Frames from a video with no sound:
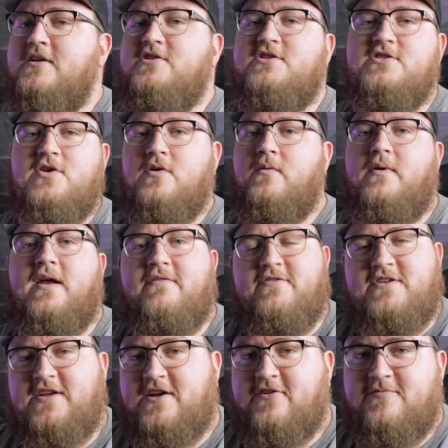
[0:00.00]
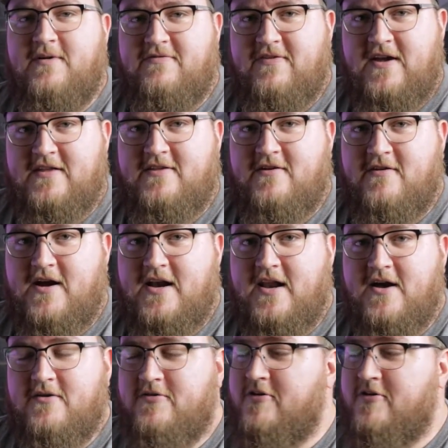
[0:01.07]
Just doing whatever tickles my fancy right now.